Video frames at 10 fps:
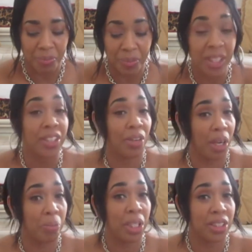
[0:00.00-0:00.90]
it's a
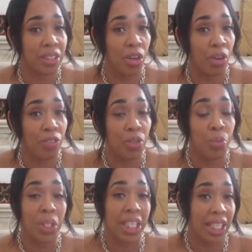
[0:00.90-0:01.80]
great place to go if you
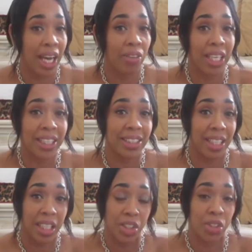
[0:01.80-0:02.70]
want to get out. Like I
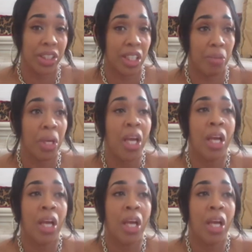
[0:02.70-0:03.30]
said, get dressed up,